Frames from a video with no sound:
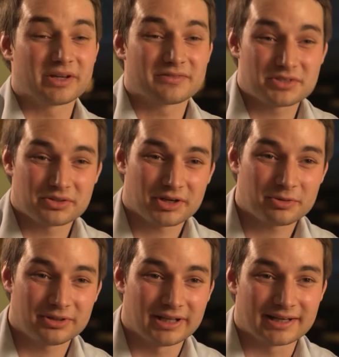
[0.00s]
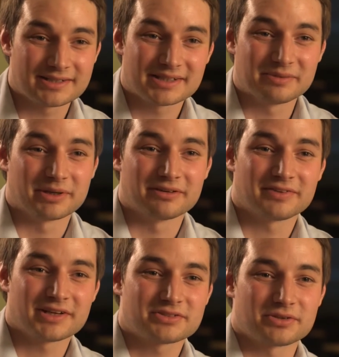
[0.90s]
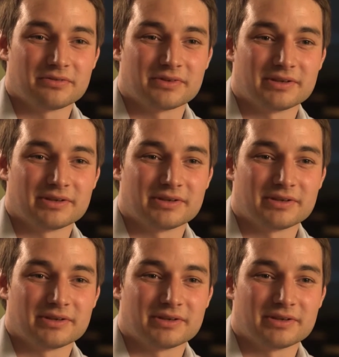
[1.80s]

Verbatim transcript: We have this incredible legacy in Belfast of